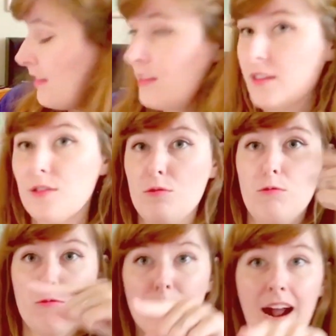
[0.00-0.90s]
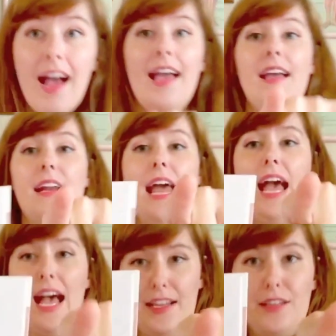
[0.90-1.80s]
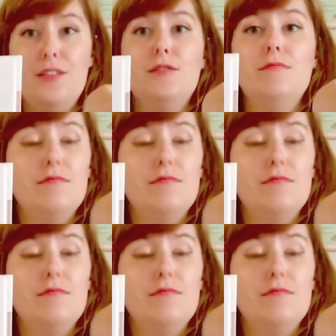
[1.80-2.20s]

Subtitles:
looks right at you.